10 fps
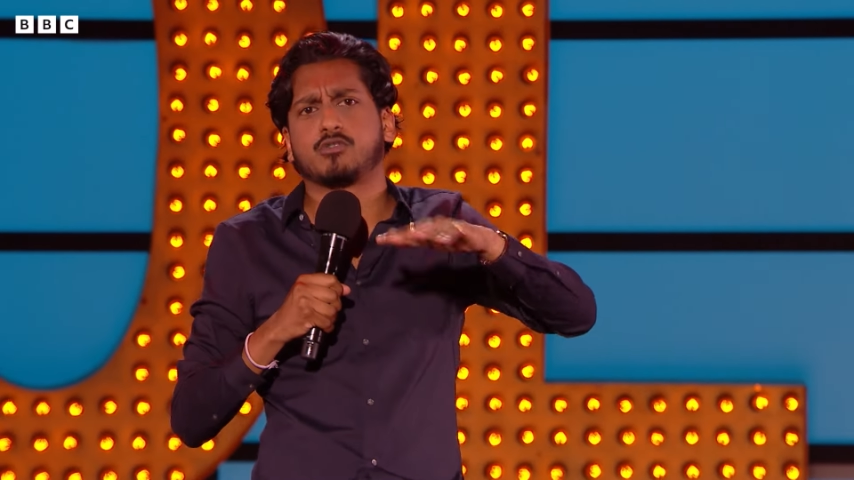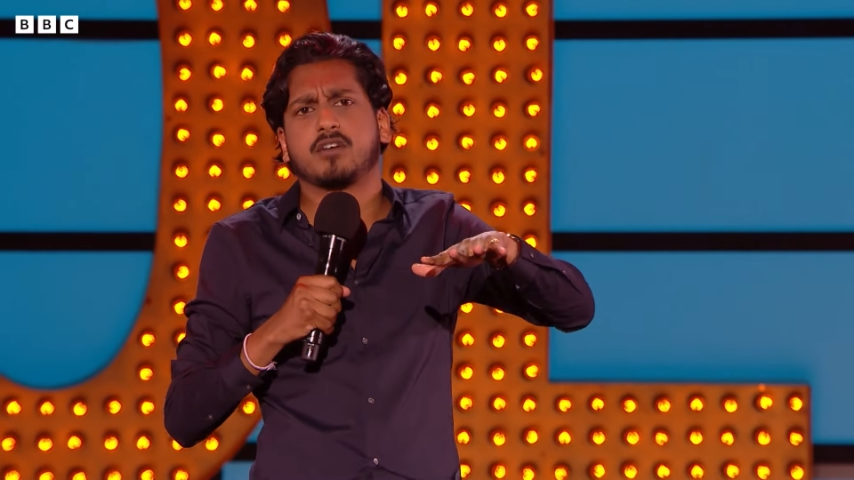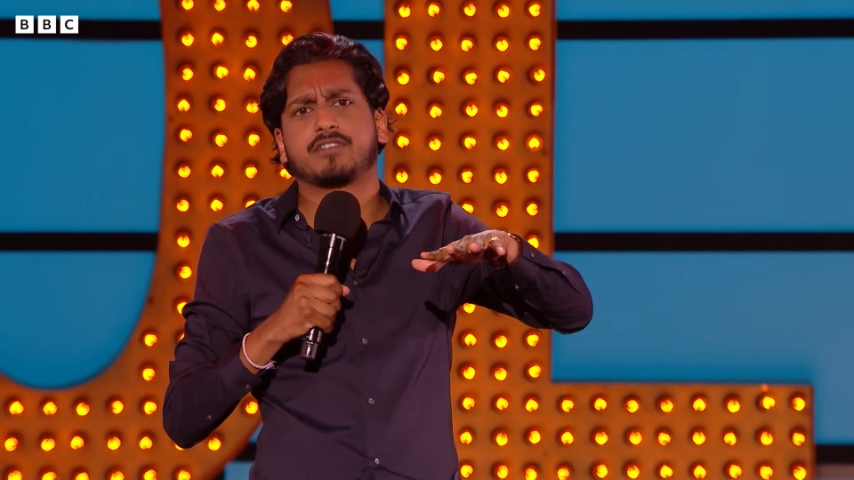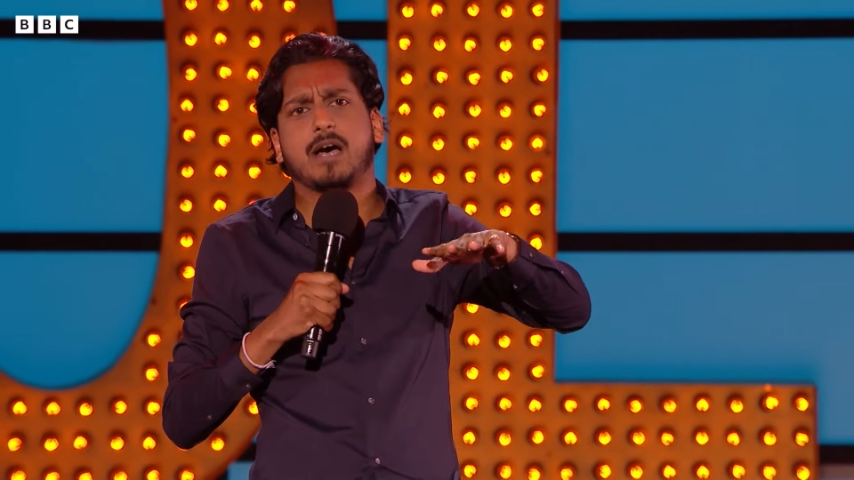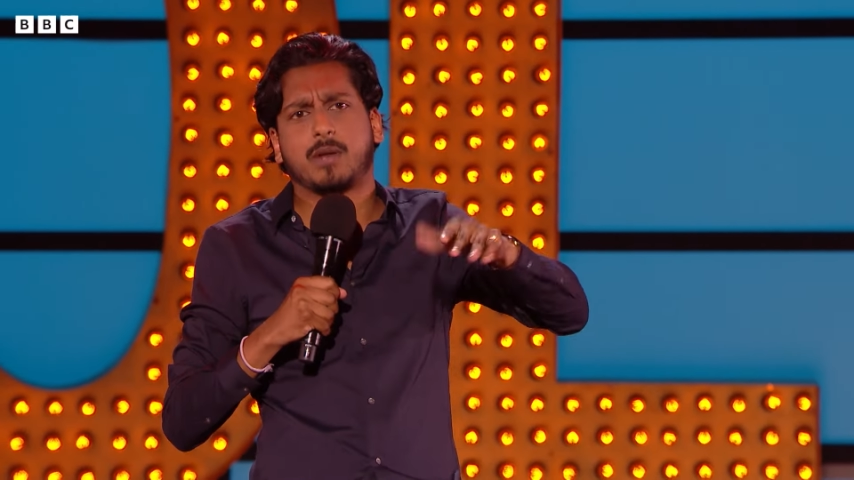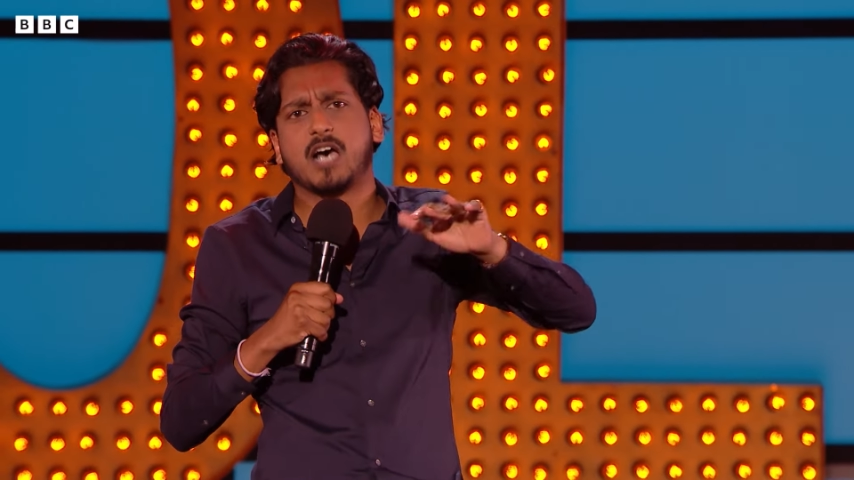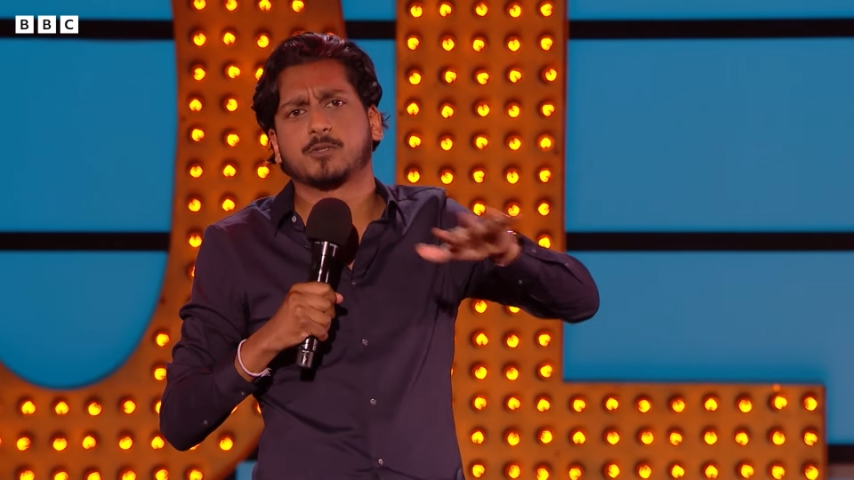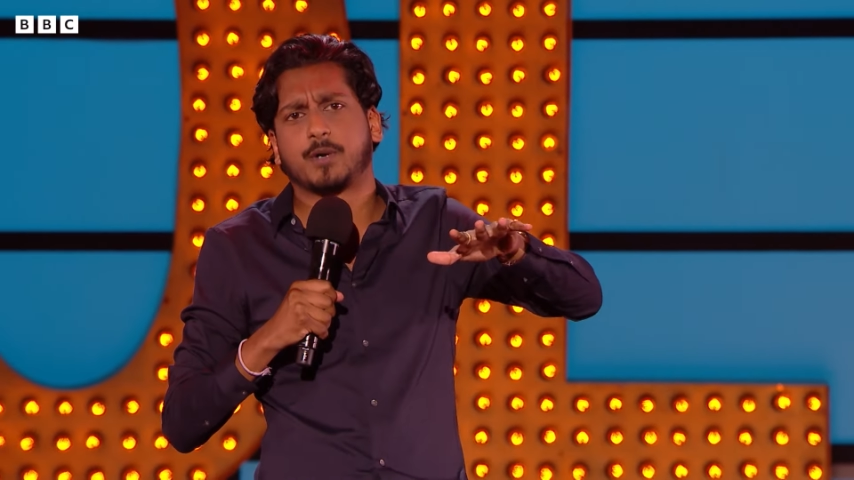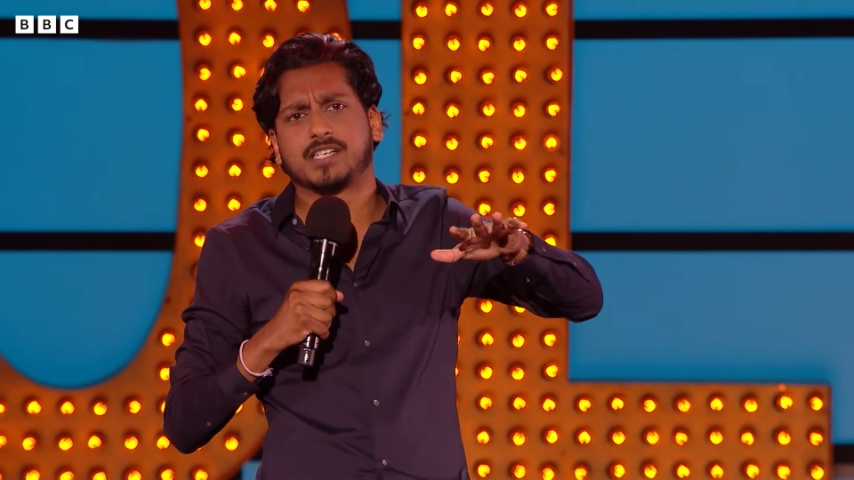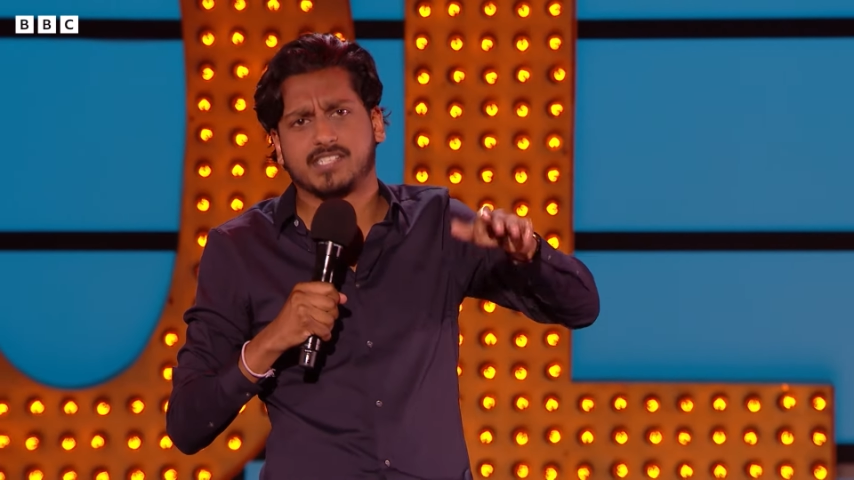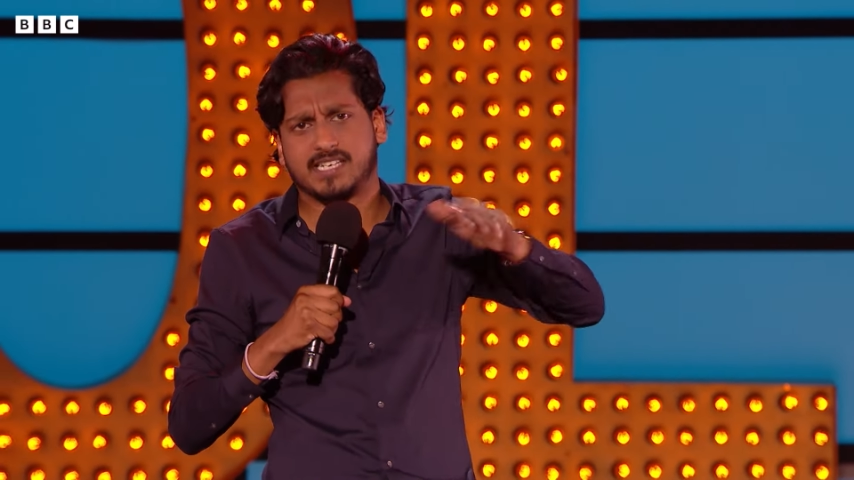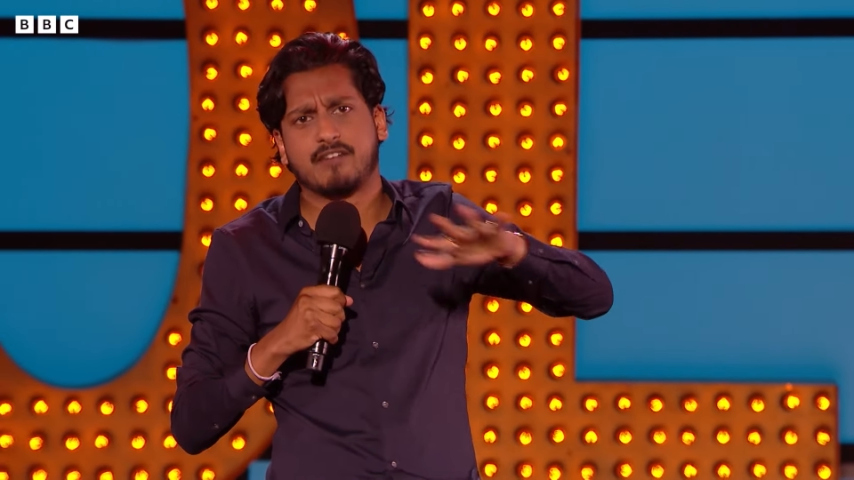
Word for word: drove down house prices